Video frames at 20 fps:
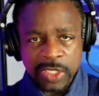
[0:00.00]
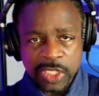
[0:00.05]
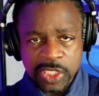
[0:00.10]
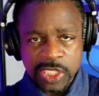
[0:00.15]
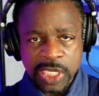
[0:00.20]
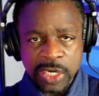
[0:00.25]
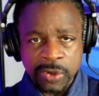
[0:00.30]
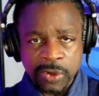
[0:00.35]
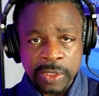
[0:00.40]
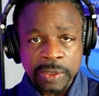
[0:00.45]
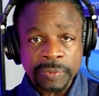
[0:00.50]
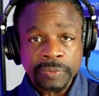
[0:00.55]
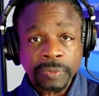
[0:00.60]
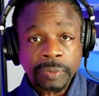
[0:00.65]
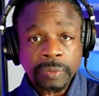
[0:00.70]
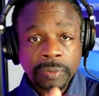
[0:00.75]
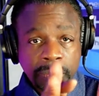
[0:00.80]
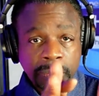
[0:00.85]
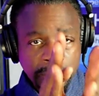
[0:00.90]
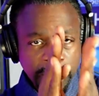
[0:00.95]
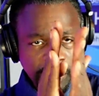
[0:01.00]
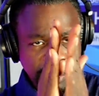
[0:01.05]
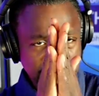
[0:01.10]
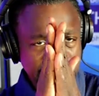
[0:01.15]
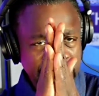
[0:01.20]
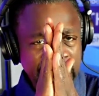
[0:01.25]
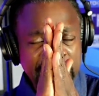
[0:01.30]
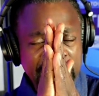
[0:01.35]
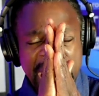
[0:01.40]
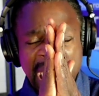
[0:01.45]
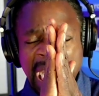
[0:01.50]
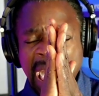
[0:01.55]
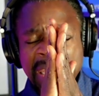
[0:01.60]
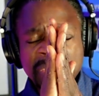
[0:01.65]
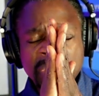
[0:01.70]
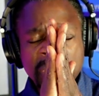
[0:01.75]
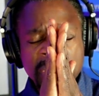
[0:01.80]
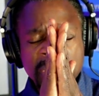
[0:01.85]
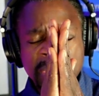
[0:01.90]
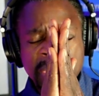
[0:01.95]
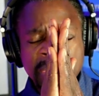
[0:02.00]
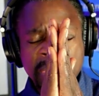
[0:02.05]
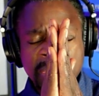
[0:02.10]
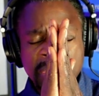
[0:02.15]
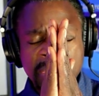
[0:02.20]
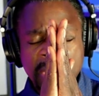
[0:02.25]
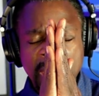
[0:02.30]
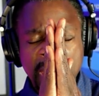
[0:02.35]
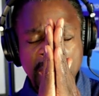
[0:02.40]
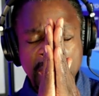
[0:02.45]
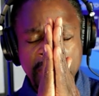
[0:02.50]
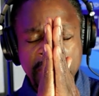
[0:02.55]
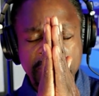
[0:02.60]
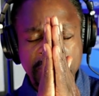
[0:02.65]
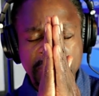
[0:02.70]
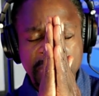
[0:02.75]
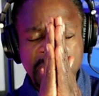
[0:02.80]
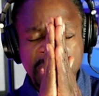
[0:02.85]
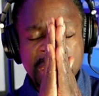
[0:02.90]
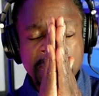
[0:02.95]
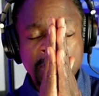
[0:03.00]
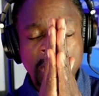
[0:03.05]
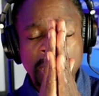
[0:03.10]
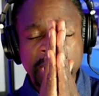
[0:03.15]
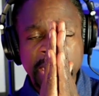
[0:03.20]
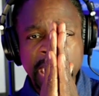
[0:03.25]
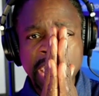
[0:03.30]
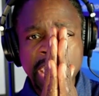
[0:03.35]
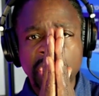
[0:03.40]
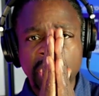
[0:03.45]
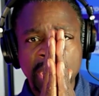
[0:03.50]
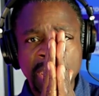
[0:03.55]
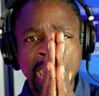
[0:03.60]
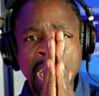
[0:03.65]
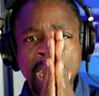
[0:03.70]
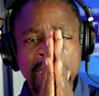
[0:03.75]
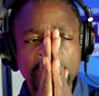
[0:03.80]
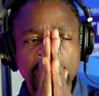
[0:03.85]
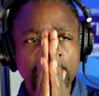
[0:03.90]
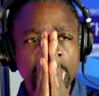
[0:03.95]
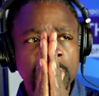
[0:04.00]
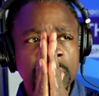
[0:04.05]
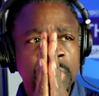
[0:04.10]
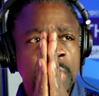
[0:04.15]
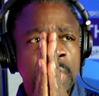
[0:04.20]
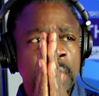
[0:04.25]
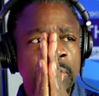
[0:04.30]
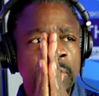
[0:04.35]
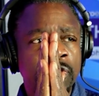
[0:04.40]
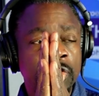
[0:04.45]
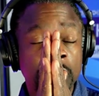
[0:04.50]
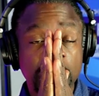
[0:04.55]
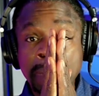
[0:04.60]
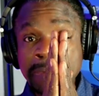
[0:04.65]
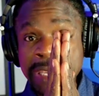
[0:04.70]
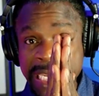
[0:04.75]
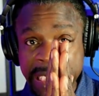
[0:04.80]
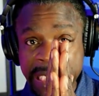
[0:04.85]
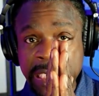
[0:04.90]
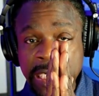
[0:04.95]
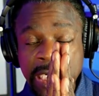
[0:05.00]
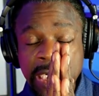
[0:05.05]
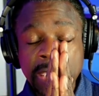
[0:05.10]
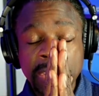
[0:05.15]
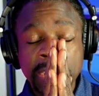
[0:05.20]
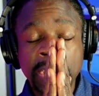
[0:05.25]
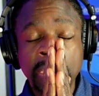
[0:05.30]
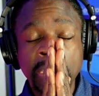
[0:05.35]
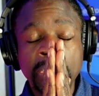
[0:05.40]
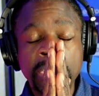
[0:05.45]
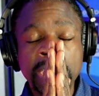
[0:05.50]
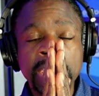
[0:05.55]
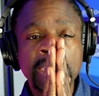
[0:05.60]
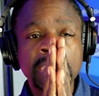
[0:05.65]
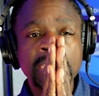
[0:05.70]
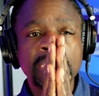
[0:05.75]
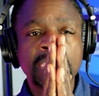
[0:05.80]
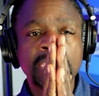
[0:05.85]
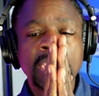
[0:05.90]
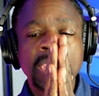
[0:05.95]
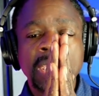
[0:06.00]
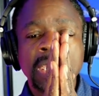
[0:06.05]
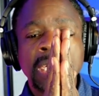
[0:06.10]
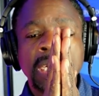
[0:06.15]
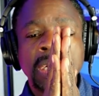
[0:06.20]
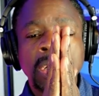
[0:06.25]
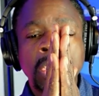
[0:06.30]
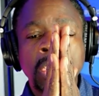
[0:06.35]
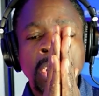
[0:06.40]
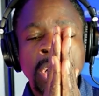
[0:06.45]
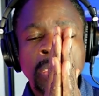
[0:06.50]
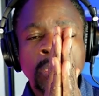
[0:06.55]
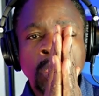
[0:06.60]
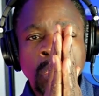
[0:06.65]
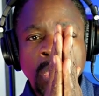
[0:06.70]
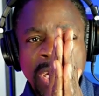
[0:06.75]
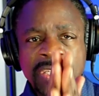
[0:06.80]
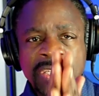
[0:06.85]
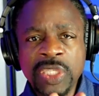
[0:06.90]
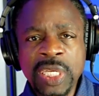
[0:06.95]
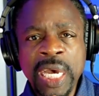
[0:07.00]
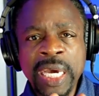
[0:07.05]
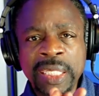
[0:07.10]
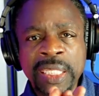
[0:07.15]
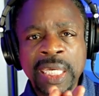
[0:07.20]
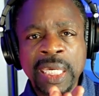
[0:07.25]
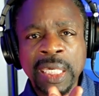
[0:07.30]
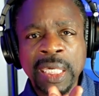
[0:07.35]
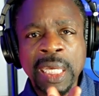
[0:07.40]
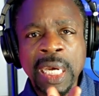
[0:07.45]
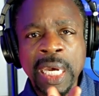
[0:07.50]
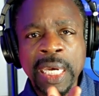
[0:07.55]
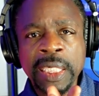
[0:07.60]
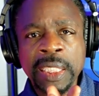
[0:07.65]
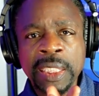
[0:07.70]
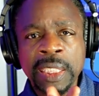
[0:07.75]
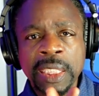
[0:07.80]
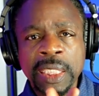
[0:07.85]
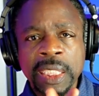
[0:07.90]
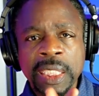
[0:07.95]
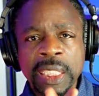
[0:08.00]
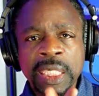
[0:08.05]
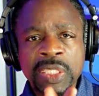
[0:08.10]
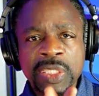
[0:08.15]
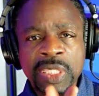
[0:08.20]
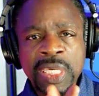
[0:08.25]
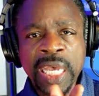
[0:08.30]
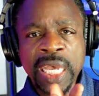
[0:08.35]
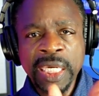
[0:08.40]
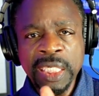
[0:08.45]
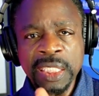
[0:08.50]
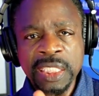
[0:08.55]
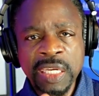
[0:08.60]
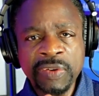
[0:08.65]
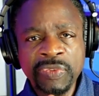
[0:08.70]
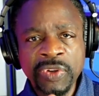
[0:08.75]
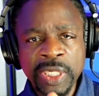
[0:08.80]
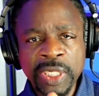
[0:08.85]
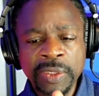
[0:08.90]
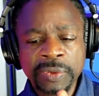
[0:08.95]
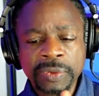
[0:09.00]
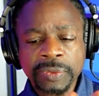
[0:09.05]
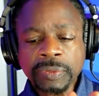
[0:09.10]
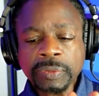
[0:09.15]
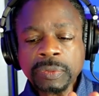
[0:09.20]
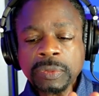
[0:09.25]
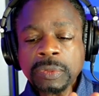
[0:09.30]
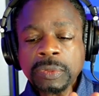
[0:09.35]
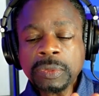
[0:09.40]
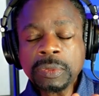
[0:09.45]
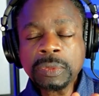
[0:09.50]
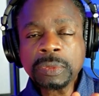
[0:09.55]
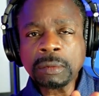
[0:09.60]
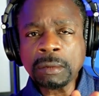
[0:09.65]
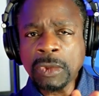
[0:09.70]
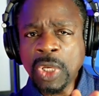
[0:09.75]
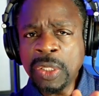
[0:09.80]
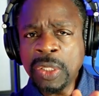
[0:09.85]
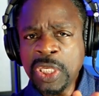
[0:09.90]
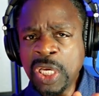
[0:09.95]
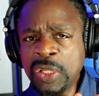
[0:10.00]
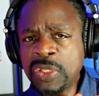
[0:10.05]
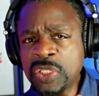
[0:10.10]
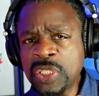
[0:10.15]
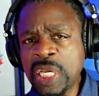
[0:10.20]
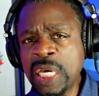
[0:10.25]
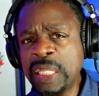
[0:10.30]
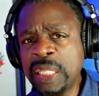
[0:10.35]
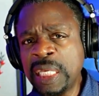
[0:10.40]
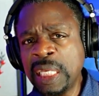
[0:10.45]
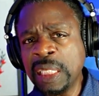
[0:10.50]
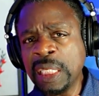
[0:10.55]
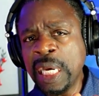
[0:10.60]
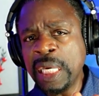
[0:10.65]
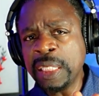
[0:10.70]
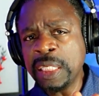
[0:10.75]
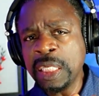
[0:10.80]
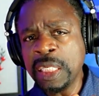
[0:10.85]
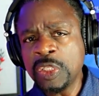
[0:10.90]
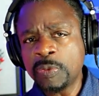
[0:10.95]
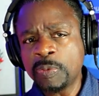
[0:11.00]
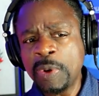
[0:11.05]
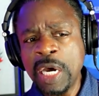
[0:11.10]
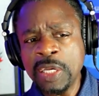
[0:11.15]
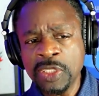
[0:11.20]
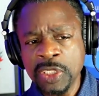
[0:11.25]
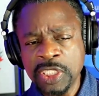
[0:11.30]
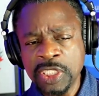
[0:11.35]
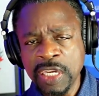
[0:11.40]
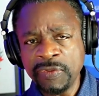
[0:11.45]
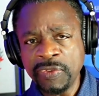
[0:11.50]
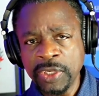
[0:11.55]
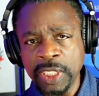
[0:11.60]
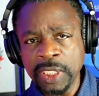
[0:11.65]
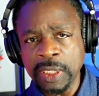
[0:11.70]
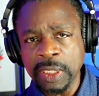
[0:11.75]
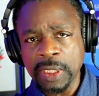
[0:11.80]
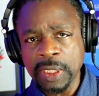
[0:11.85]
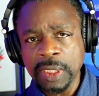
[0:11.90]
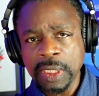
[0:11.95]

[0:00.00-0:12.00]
the center, and there's a demarcation line. To me, there is on one side of that line is negativity, on the other side of that line is positivity.